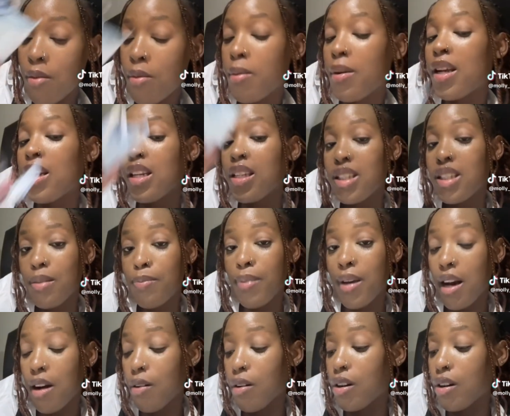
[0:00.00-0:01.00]

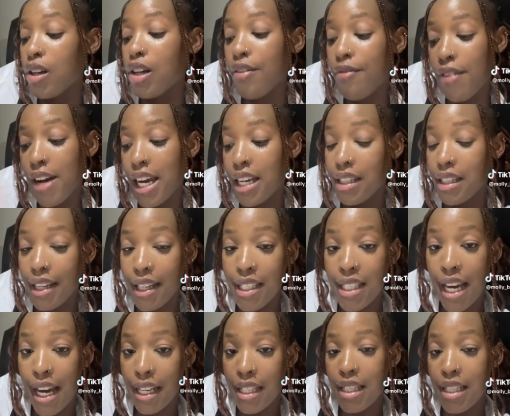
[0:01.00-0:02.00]
We find a
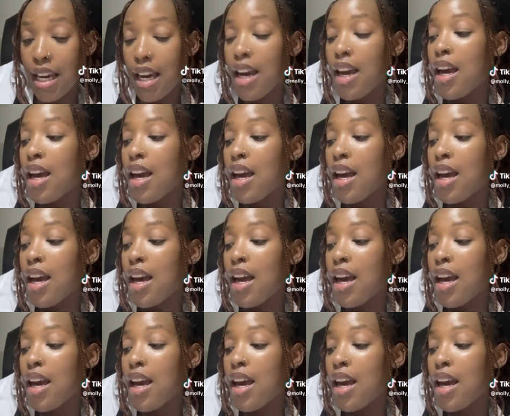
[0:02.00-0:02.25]
tata.